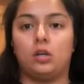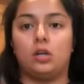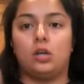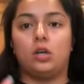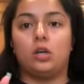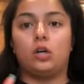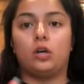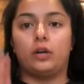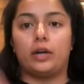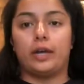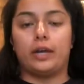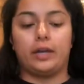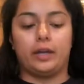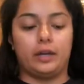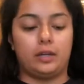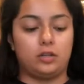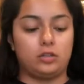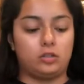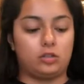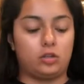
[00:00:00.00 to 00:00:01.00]
Okay,
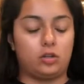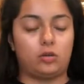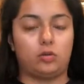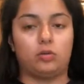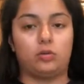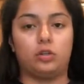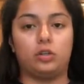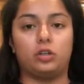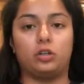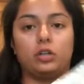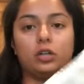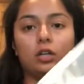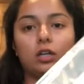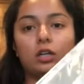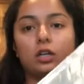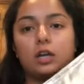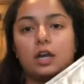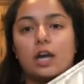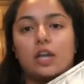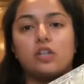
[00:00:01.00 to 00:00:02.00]
so
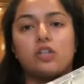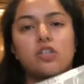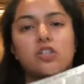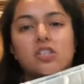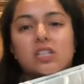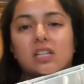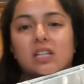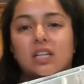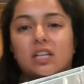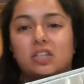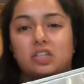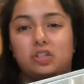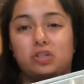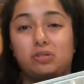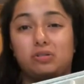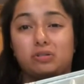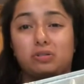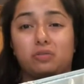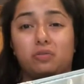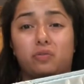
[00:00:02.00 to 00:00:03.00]
I usually like to use a
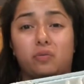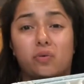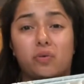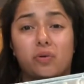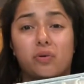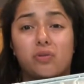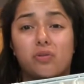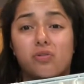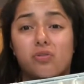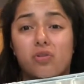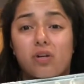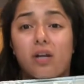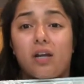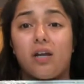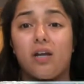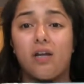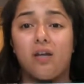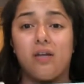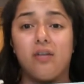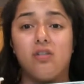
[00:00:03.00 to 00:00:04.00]
foil tray
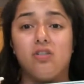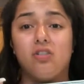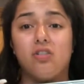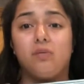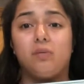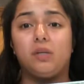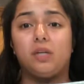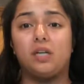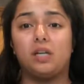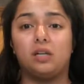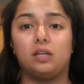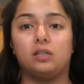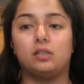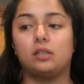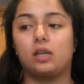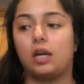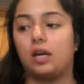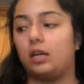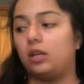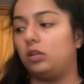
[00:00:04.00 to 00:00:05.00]
just because
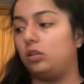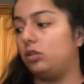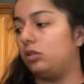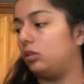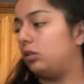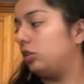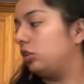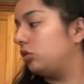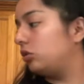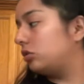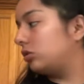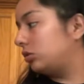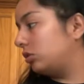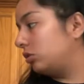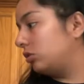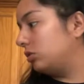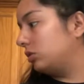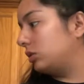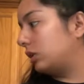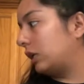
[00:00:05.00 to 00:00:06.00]
I used to use
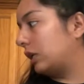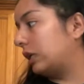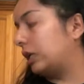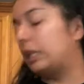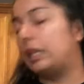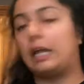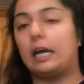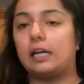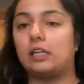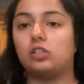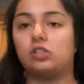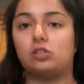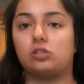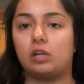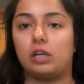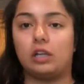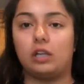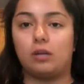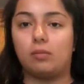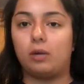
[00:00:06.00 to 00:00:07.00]
a glass tray
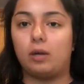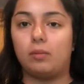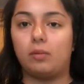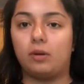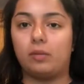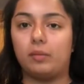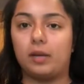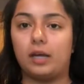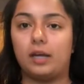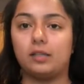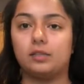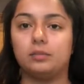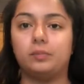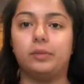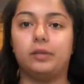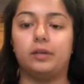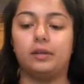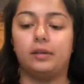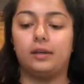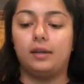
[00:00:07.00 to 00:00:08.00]
that my mom has, but
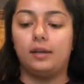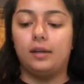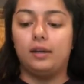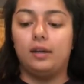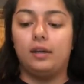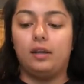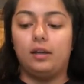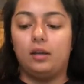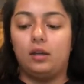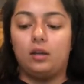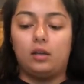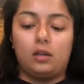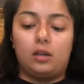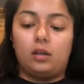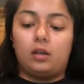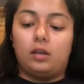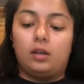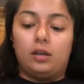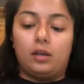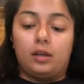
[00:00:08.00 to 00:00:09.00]

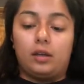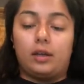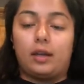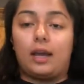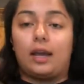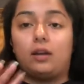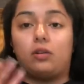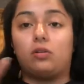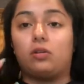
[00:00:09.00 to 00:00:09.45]
I don't